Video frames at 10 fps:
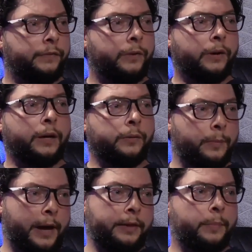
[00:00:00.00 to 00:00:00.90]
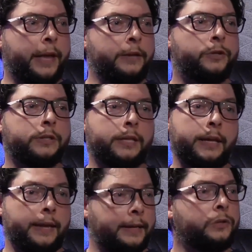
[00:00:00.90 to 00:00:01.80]
for and remind the patients
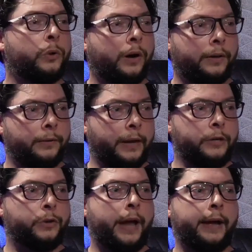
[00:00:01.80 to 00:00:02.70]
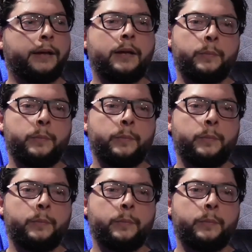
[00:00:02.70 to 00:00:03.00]
that, yes, you are on the right track,